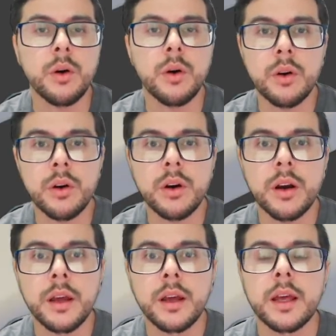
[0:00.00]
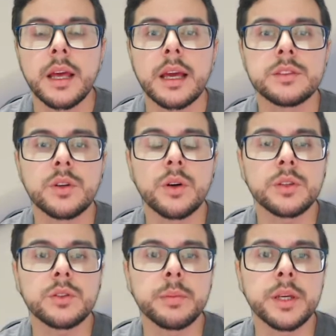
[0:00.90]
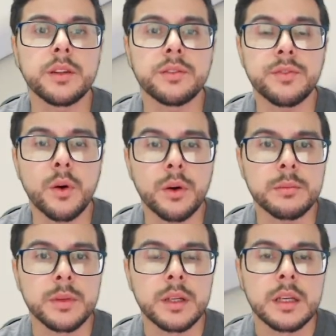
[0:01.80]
or is going to be deformed.